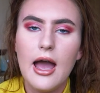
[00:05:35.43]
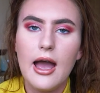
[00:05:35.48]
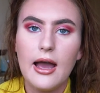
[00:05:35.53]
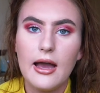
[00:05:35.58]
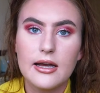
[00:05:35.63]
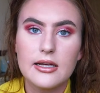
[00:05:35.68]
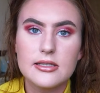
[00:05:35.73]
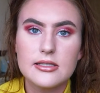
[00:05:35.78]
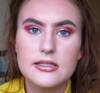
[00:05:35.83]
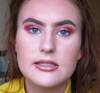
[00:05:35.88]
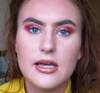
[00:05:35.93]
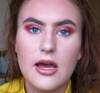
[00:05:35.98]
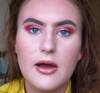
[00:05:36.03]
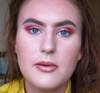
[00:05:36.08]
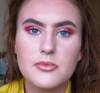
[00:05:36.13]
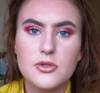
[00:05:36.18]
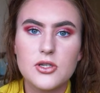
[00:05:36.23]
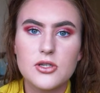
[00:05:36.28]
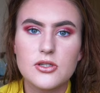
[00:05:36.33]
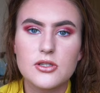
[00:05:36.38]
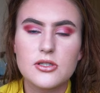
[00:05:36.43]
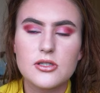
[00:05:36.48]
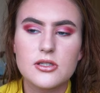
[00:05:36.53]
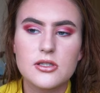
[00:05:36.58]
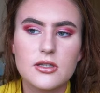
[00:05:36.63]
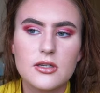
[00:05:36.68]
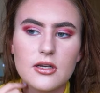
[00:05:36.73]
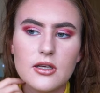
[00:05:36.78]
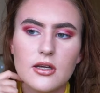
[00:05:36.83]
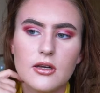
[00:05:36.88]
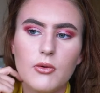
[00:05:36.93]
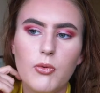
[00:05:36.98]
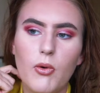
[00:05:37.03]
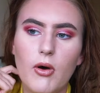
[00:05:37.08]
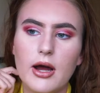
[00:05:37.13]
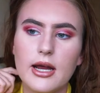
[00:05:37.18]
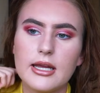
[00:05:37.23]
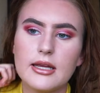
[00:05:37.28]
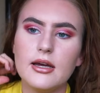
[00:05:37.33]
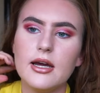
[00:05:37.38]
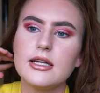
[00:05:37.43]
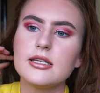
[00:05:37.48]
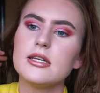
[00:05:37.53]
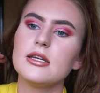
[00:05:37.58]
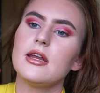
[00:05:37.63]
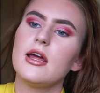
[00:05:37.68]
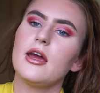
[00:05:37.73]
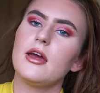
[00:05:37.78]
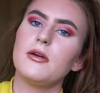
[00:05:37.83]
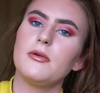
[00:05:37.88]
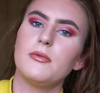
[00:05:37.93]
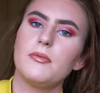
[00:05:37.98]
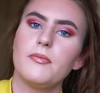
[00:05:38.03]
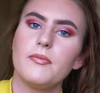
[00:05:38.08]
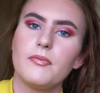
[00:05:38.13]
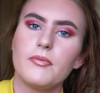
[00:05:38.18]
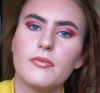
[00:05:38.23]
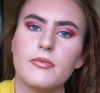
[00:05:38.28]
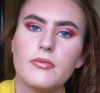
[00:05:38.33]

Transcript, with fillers: and I'm just quite, I don't know,